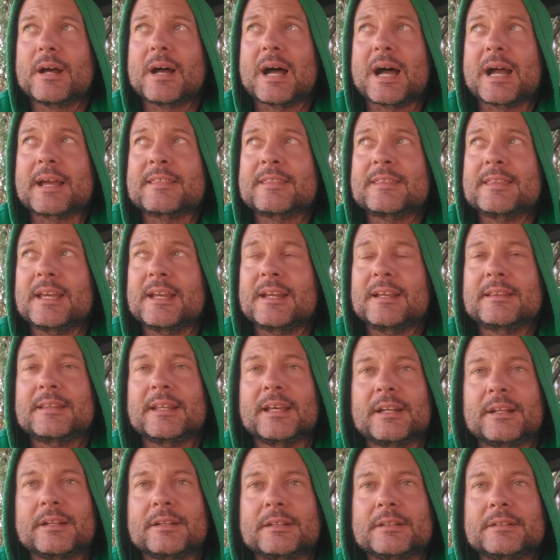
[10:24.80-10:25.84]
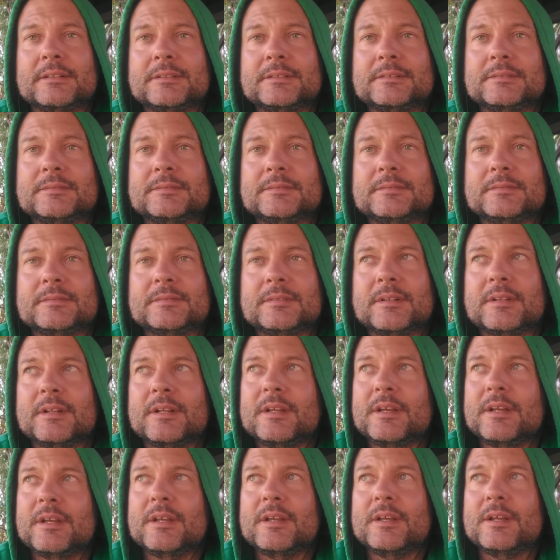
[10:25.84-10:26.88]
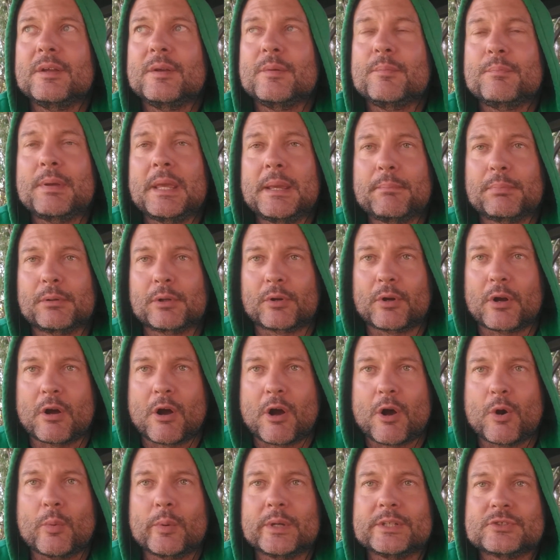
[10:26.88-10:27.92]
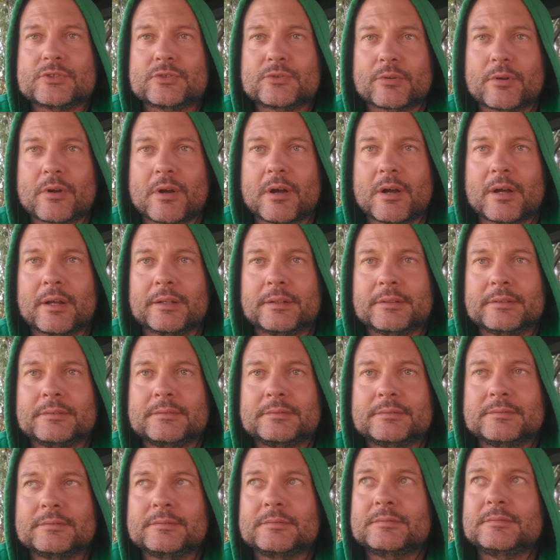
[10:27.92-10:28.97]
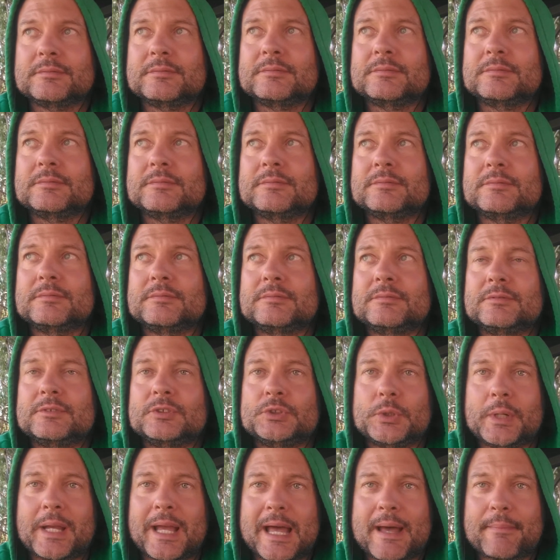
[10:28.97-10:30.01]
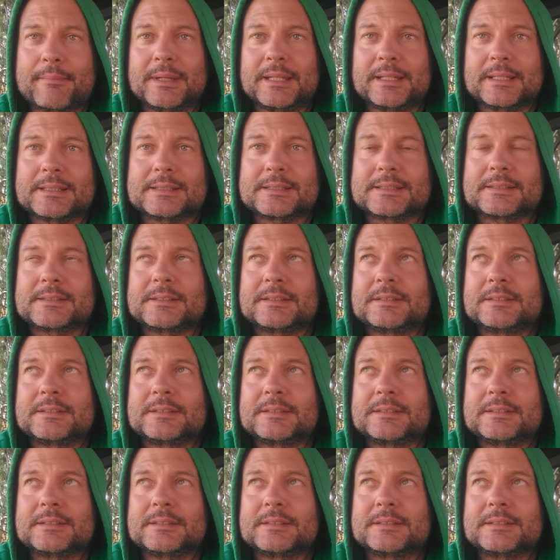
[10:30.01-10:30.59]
I think that people are always drawn to happiness.